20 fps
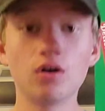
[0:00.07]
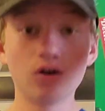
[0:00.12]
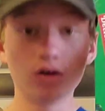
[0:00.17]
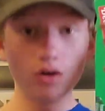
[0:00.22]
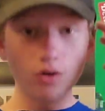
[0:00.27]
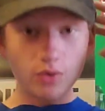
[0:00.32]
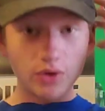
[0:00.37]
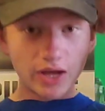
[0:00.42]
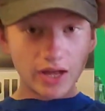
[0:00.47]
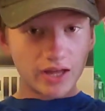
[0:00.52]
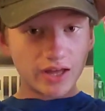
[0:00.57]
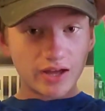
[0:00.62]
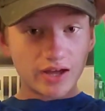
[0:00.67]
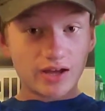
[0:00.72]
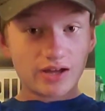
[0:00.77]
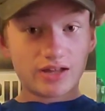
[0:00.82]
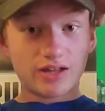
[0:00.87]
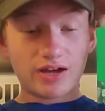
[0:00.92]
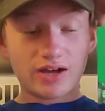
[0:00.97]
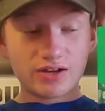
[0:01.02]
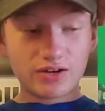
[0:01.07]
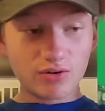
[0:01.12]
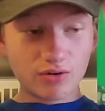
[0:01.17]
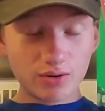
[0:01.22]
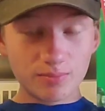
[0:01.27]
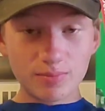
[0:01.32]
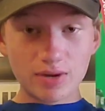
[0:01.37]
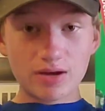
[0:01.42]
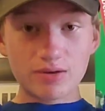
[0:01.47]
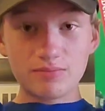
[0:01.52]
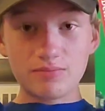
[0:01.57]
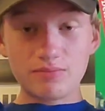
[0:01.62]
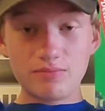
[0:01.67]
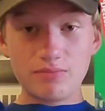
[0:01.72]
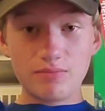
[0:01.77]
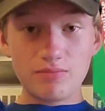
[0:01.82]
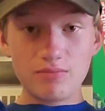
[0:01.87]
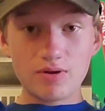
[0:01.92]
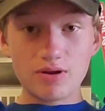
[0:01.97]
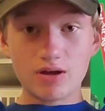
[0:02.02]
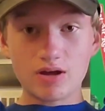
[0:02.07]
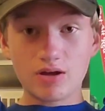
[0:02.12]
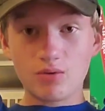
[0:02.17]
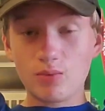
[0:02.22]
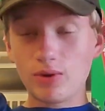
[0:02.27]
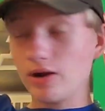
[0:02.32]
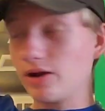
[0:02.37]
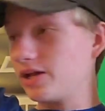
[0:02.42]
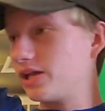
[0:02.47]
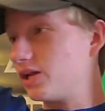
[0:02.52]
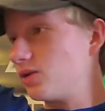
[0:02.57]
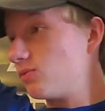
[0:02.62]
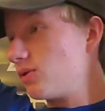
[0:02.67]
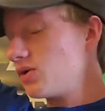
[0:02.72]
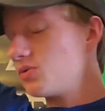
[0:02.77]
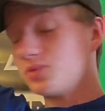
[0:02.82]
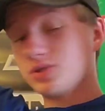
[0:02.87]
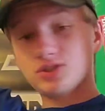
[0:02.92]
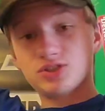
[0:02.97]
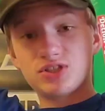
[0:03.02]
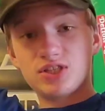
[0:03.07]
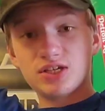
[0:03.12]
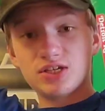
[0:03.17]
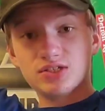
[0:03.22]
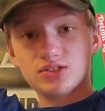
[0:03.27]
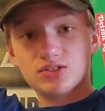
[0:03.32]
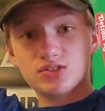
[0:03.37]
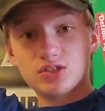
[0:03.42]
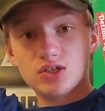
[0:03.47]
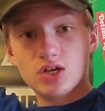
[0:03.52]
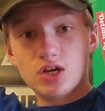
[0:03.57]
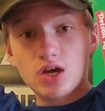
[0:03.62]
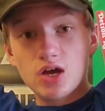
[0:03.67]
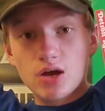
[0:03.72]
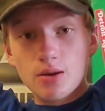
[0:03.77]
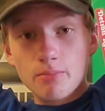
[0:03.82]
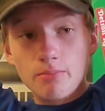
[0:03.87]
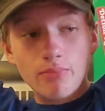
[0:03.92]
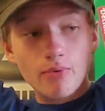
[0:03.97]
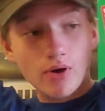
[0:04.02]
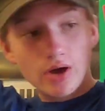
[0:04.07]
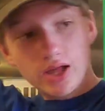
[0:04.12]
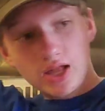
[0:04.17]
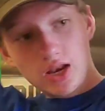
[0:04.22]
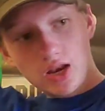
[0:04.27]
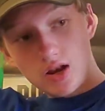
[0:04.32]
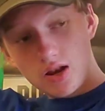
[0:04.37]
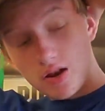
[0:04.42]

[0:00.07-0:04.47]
okay, I, I know I'm not uh, wearing any Red Wings things, but...